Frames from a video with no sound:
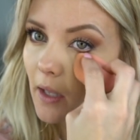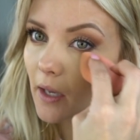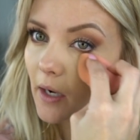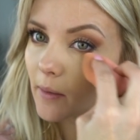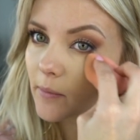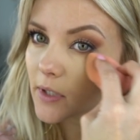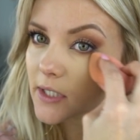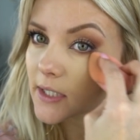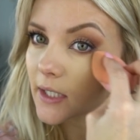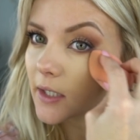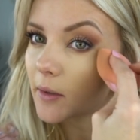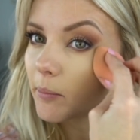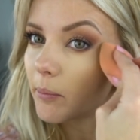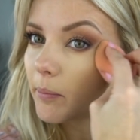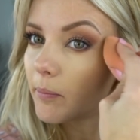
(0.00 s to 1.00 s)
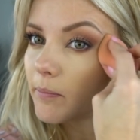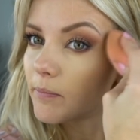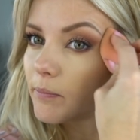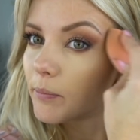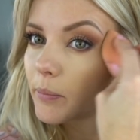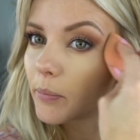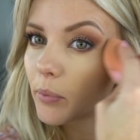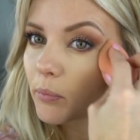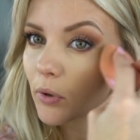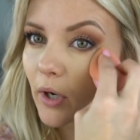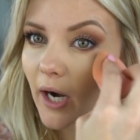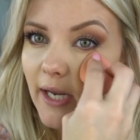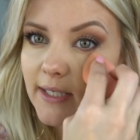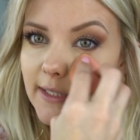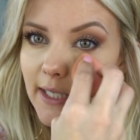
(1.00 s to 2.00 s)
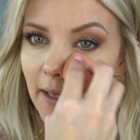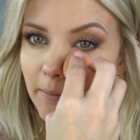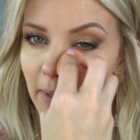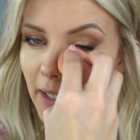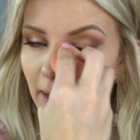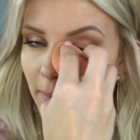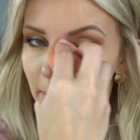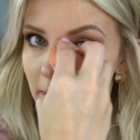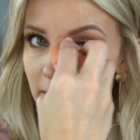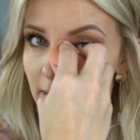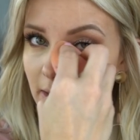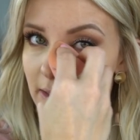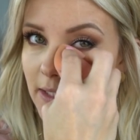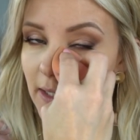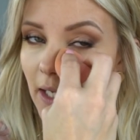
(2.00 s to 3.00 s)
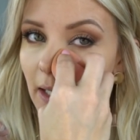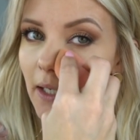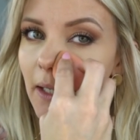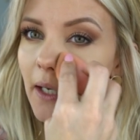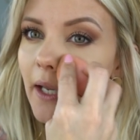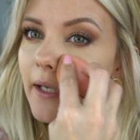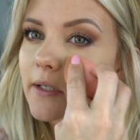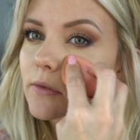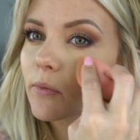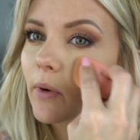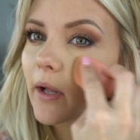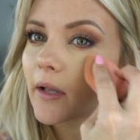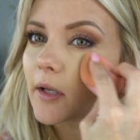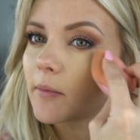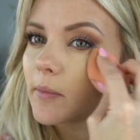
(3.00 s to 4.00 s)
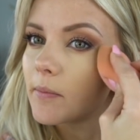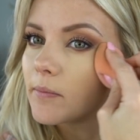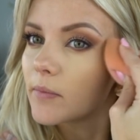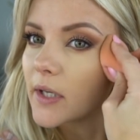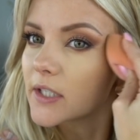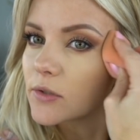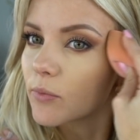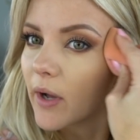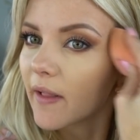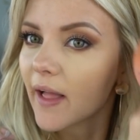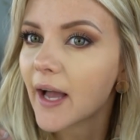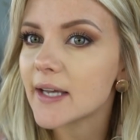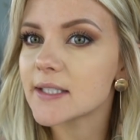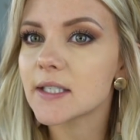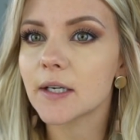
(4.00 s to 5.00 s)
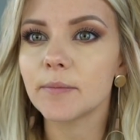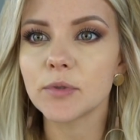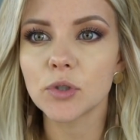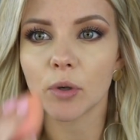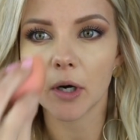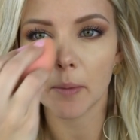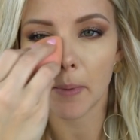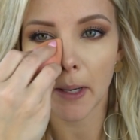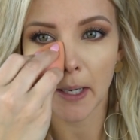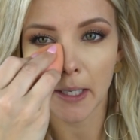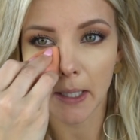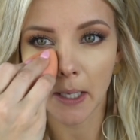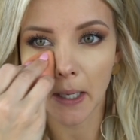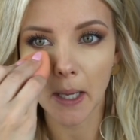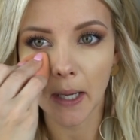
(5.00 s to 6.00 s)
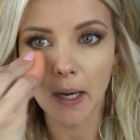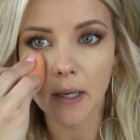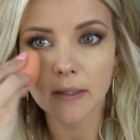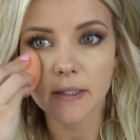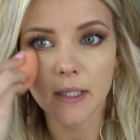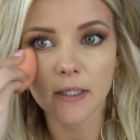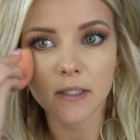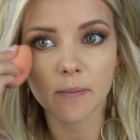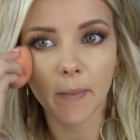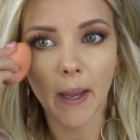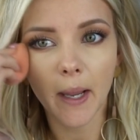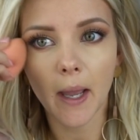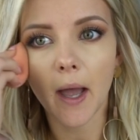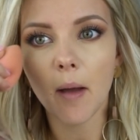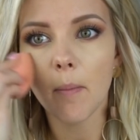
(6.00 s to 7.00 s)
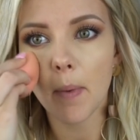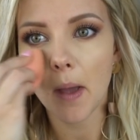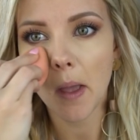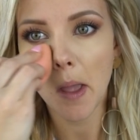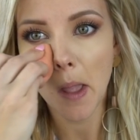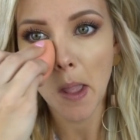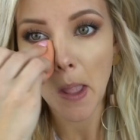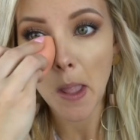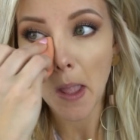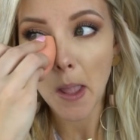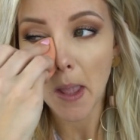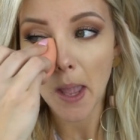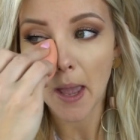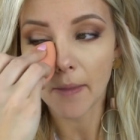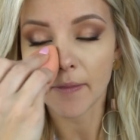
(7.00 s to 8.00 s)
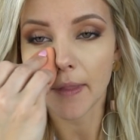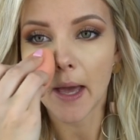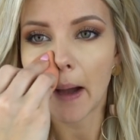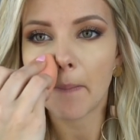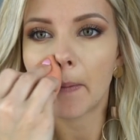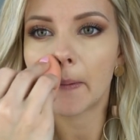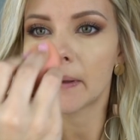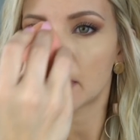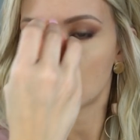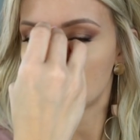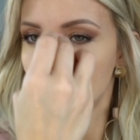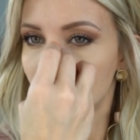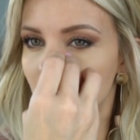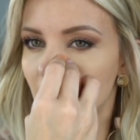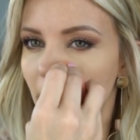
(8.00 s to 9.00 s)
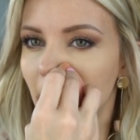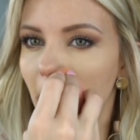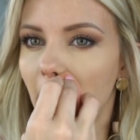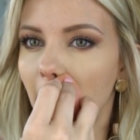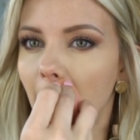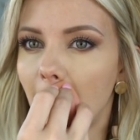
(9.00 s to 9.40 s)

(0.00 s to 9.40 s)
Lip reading: and I'm just gonna press that makeup into the skin as well as absorb any excess makeup. And that will give you